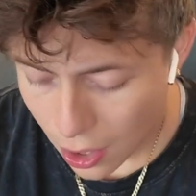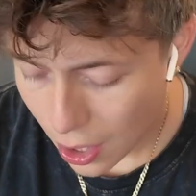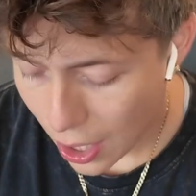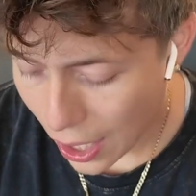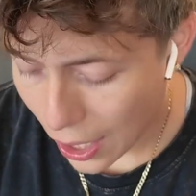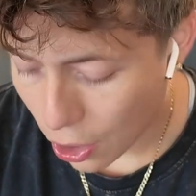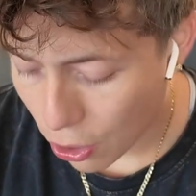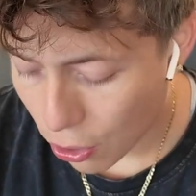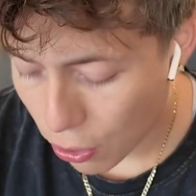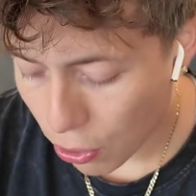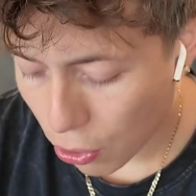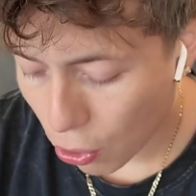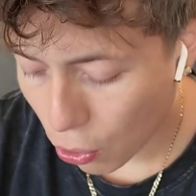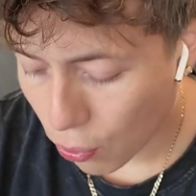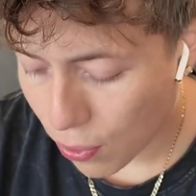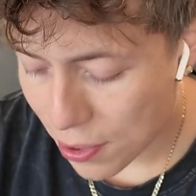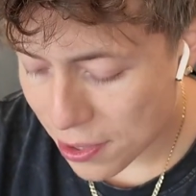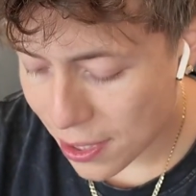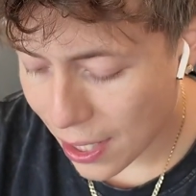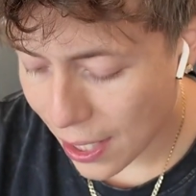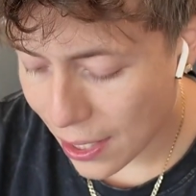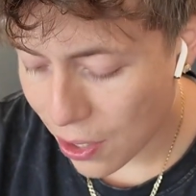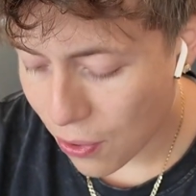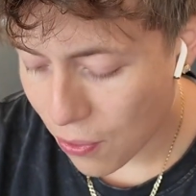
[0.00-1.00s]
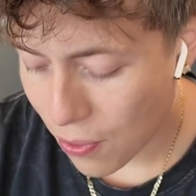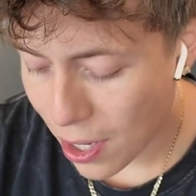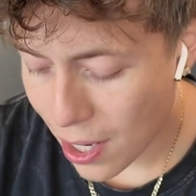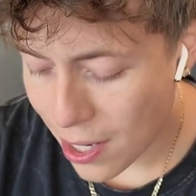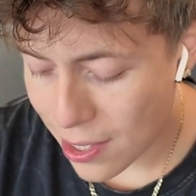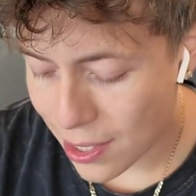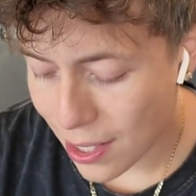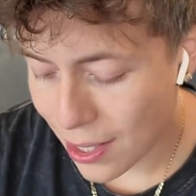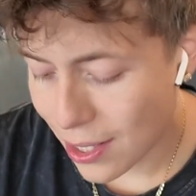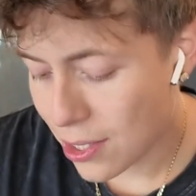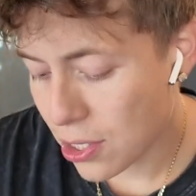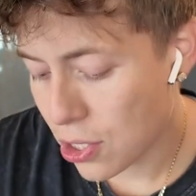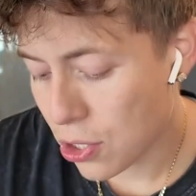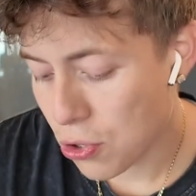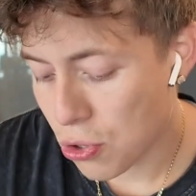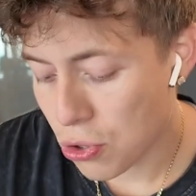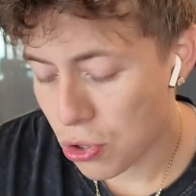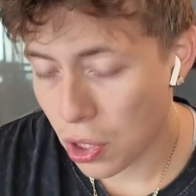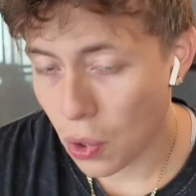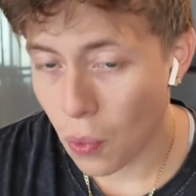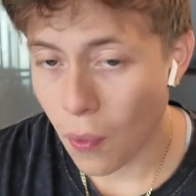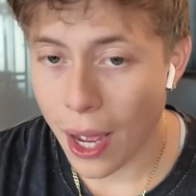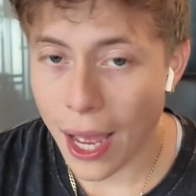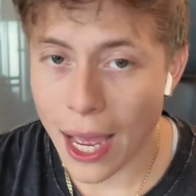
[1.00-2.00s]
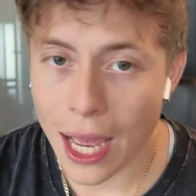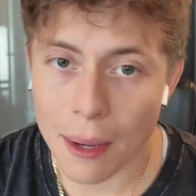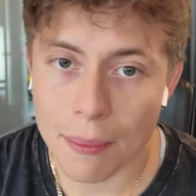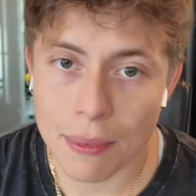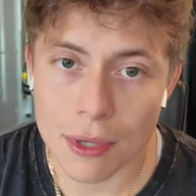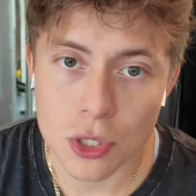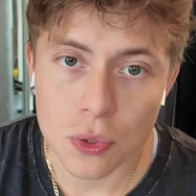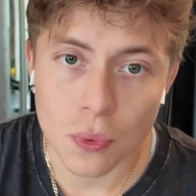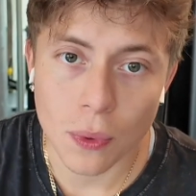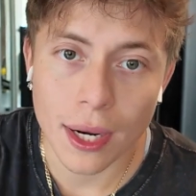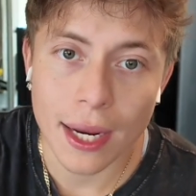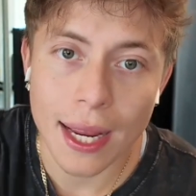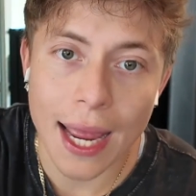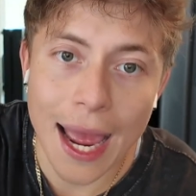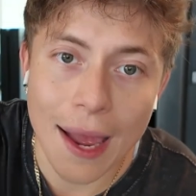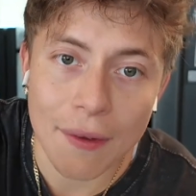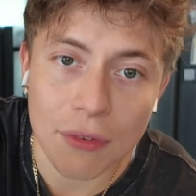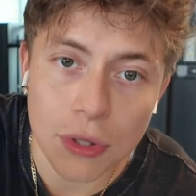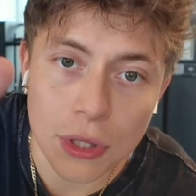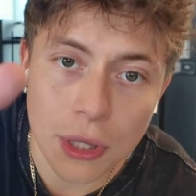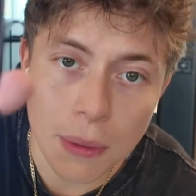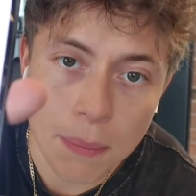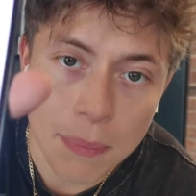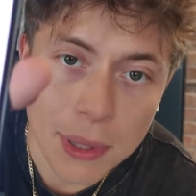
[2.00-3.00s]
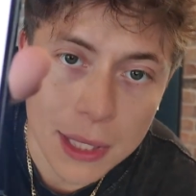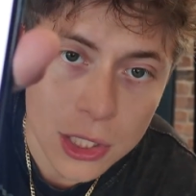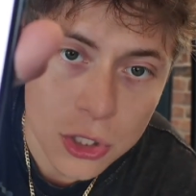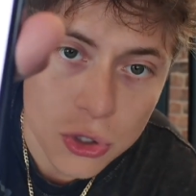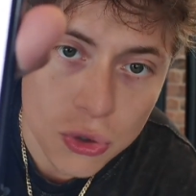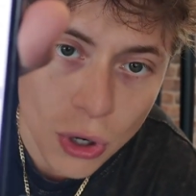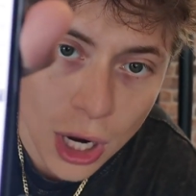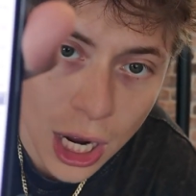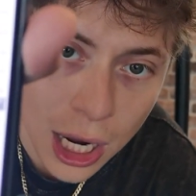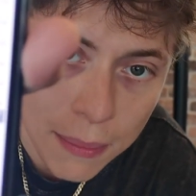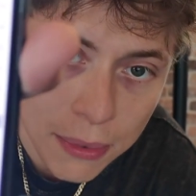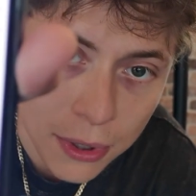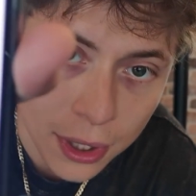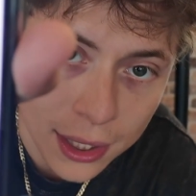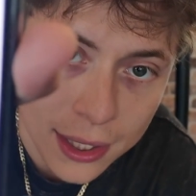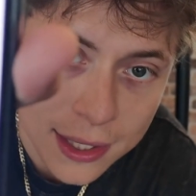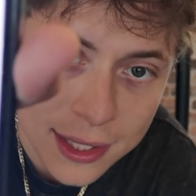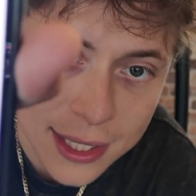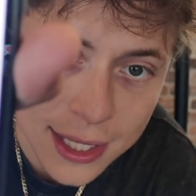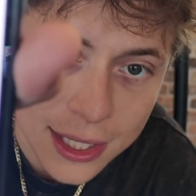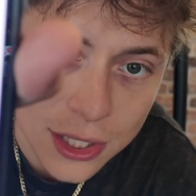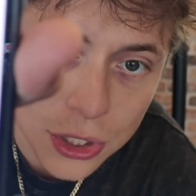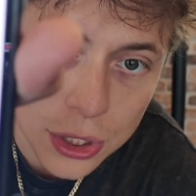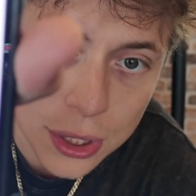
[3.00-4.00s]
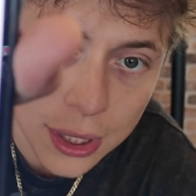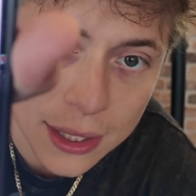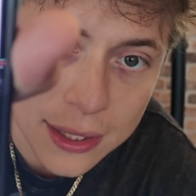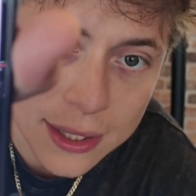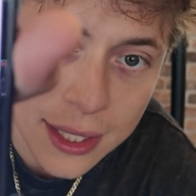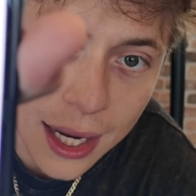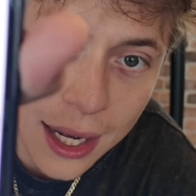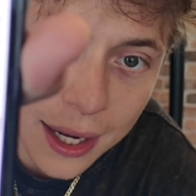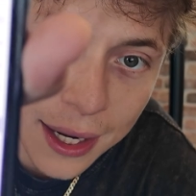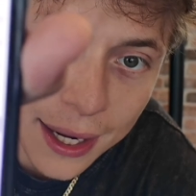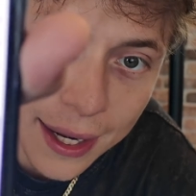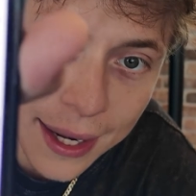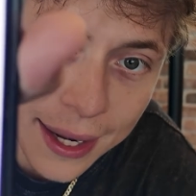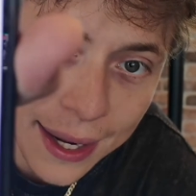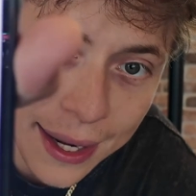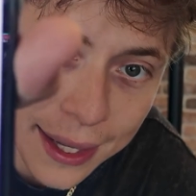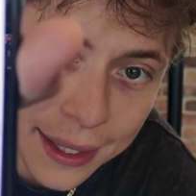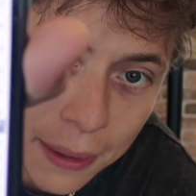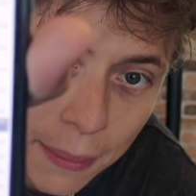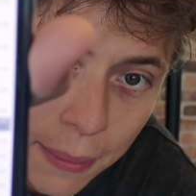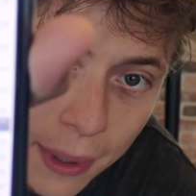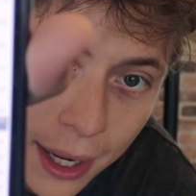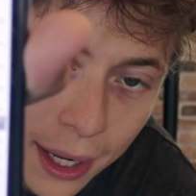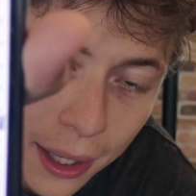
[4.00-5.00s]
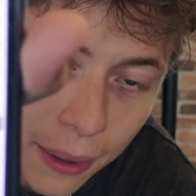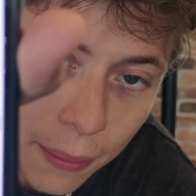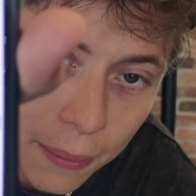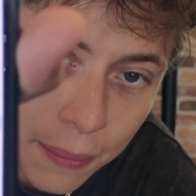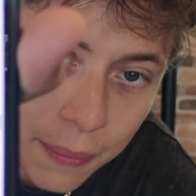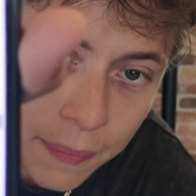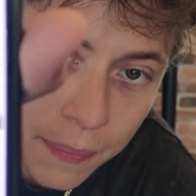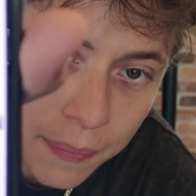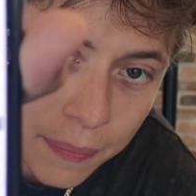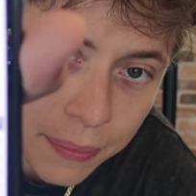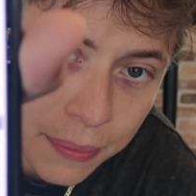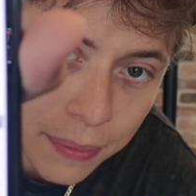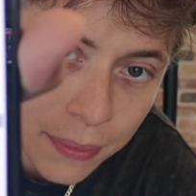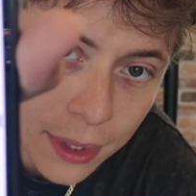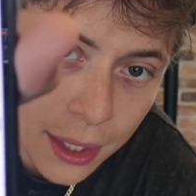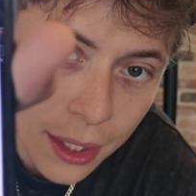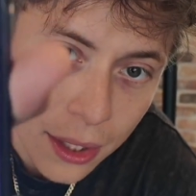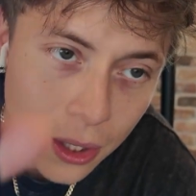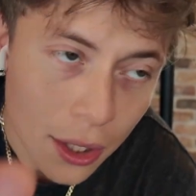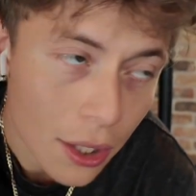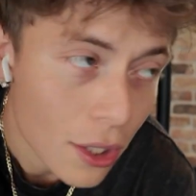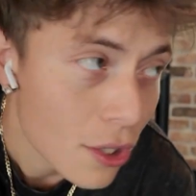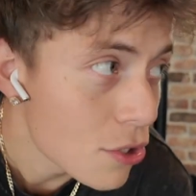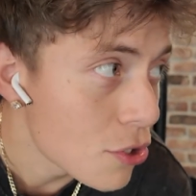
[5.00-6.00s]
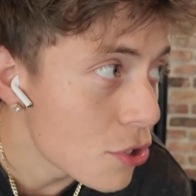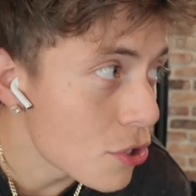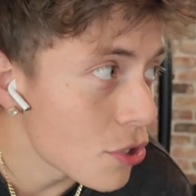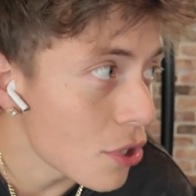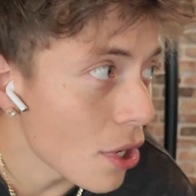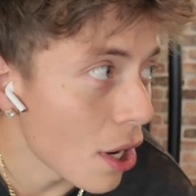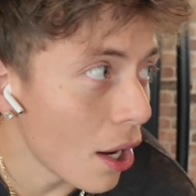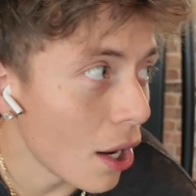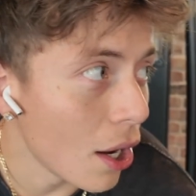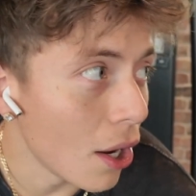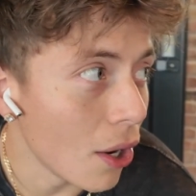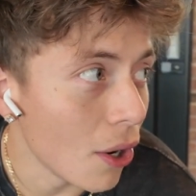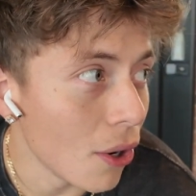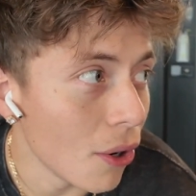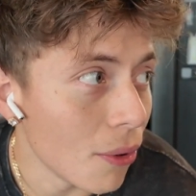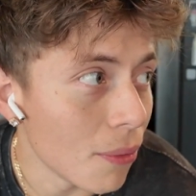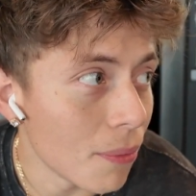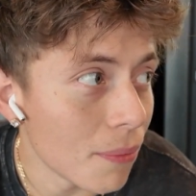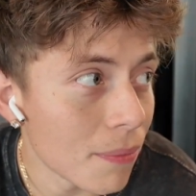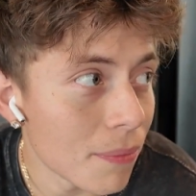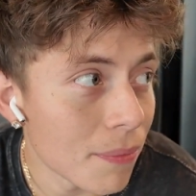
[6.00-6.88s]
I go low risk anyways, and this is usually what happens, right? After the big drop, you're gonna see it just consolidated at the bottom. So,